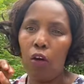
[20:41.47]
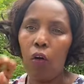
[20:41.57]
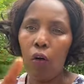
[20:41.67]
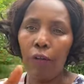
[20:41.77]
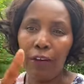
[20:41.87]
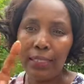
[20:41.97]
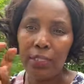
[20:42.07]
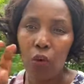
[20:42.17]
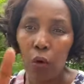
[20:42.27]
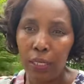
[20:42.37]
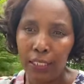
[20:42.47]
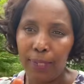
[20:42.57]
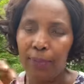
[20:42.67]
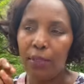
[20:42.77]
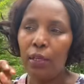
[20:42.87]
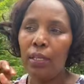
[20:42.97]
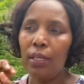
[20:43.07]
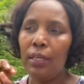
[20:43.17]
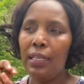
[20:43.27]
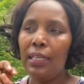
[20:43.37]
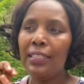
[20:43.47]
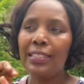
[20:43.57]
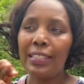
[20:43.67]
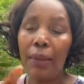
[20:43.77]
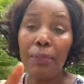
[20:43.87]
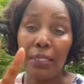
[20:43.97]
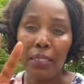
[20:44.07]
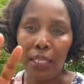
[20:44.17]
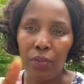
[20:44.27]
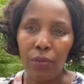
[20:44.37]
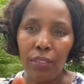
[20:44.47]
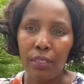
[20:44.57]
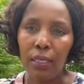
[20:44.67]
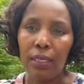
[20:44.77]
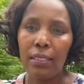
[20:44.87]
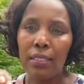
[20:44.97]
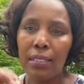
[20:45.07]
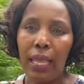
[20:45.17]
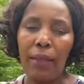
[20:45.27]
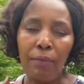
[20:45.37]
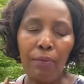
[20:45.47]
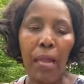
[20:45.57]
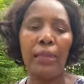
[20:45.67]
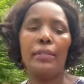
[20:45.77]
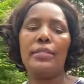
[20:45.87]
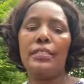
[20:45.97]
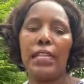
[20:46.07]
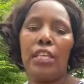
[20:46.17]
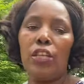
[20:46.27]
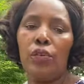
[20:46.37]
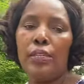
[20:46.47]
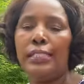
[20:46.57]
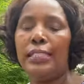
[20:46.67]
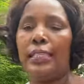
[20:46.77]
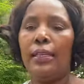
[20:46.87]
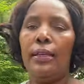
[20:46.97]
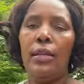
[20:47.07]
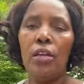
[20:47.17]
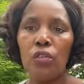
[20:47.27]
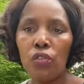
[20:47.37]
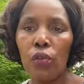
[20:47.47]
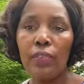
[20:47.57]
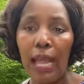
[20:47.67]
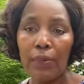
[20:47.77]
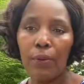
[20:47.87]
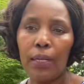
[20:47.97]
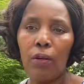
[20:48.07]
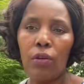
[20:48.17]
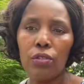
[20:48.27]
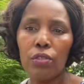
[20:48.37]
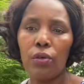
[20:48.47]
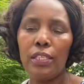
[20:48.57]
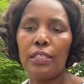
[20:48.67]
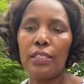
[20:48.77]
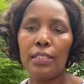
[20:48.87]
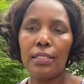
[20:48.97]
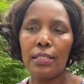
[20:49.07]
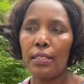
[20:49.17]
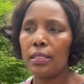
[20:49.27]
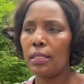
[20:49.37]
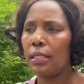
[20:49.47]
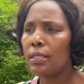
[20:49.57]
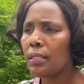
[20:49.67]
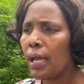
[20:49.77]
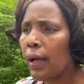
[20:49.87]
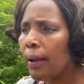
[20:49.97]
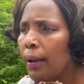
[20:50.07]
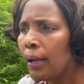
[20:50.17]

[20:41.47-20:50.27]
offers scholarships in cyber security, cyber security. So that one also is is is is uh,